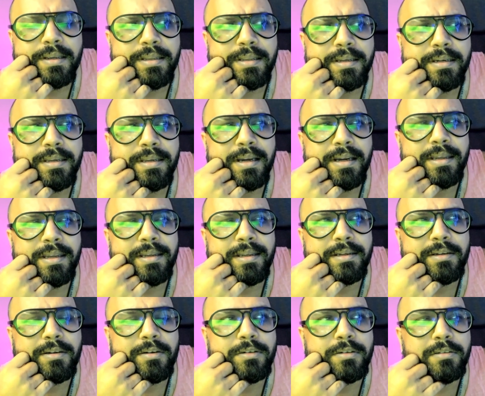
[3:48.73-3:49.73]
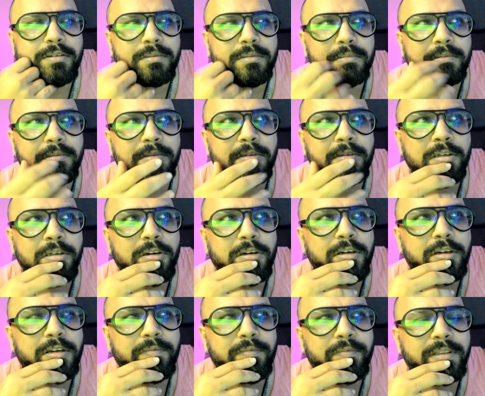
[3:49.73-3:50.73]
yeah, I got
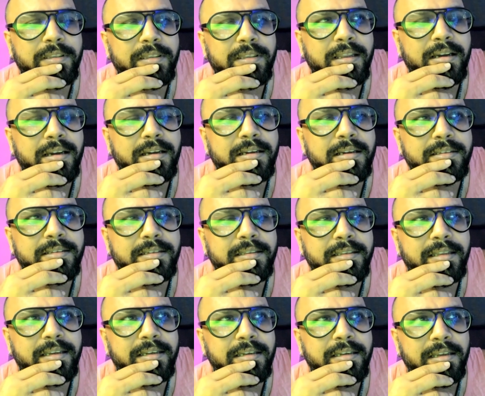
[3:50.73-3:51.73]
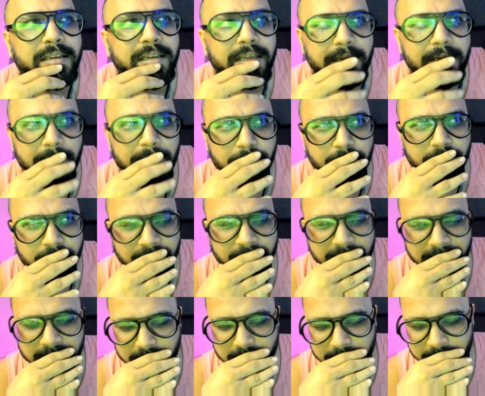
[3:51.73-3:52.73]
up NAS, and then
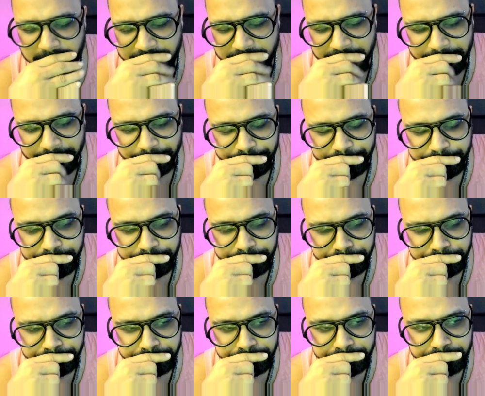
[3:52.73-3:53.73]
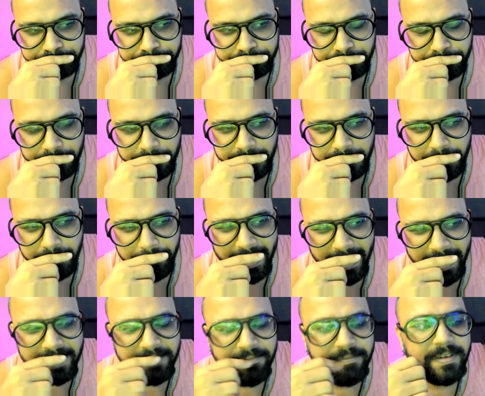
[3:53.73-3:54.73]
went to the
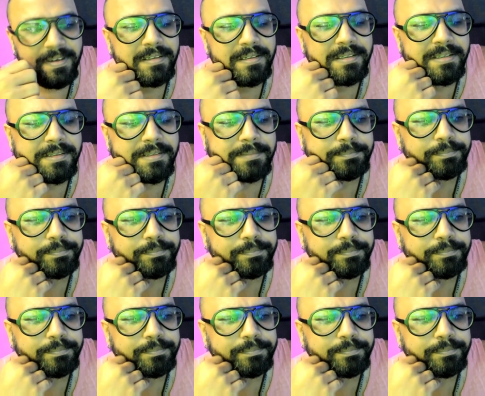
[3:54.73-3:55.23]
paddy fields.